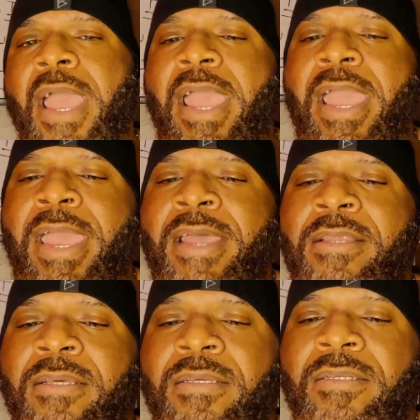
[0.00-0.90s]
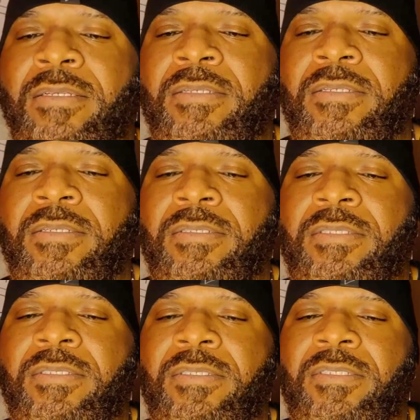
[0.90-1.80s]
And
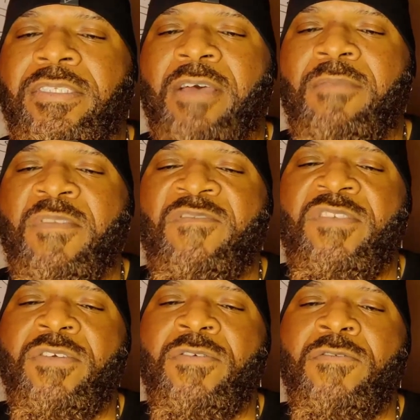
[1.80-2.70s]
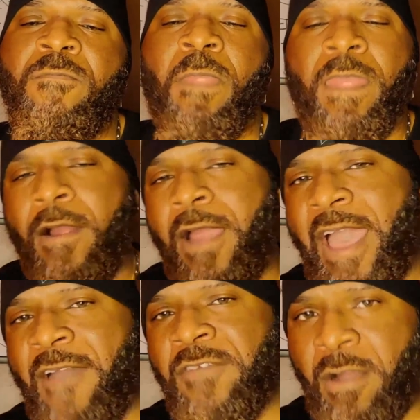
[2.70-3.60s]
some of you are
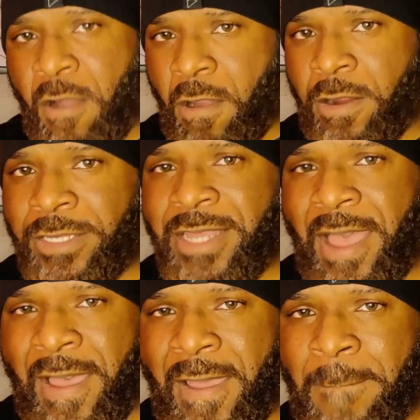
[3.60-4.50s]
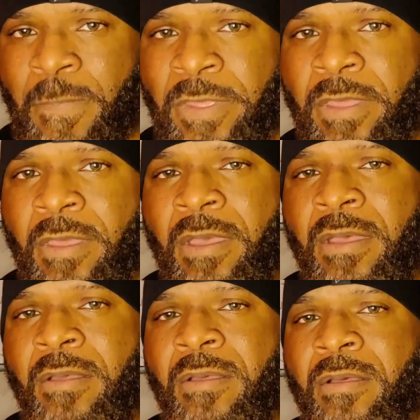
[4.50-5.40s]
having a hard time
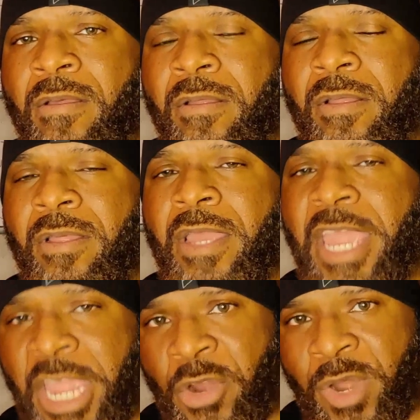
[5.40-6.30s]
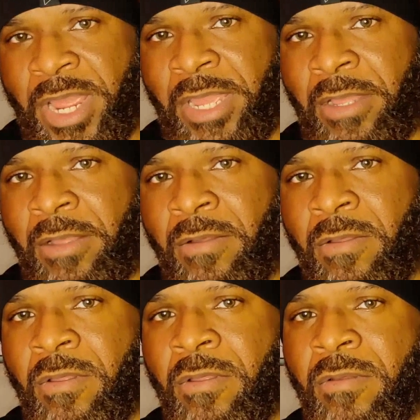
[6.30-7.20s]
hearing
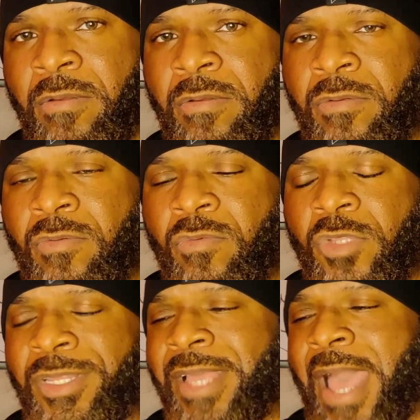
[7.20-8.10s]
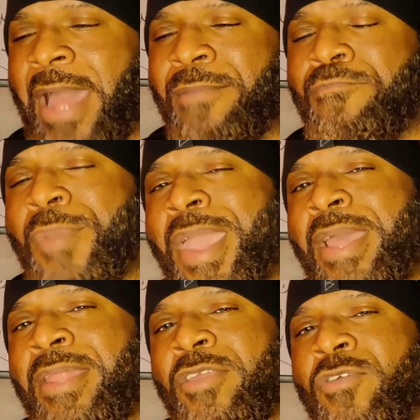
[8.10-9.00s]
that the kind of
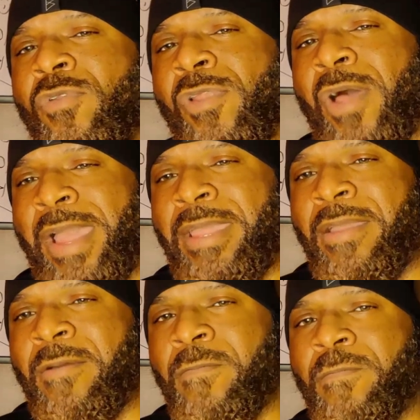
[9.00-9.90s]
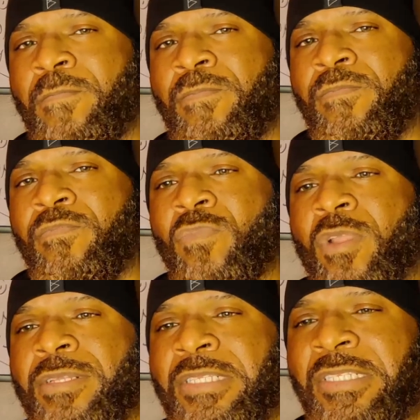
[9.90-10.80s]
man that you like
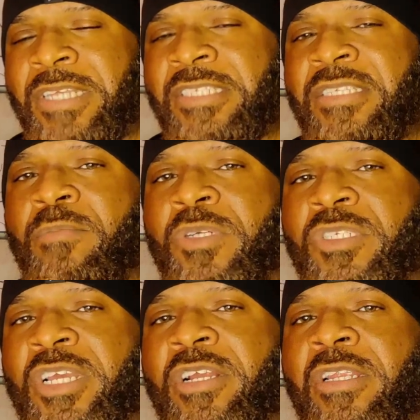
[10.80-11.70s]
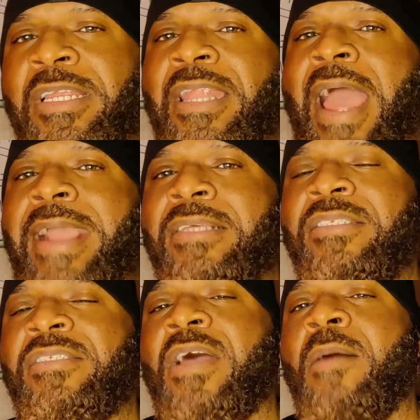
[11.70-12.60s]
doesn't particularly like
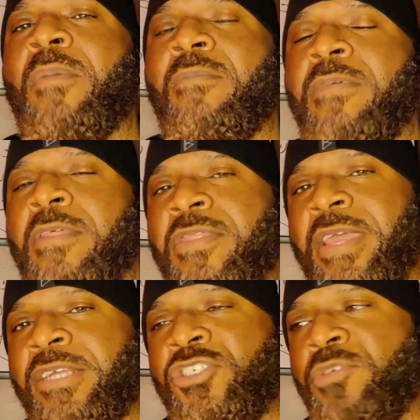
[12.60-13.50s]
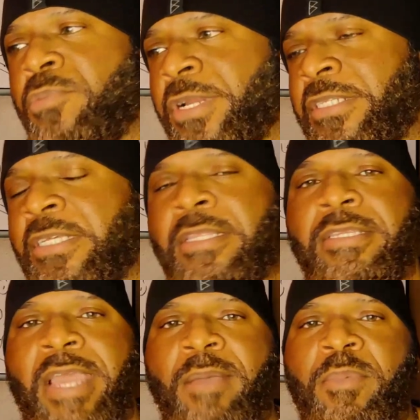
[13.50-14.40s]
some of the things you bring to the
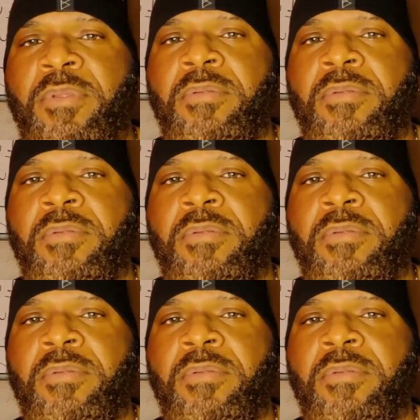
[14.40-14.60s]
table.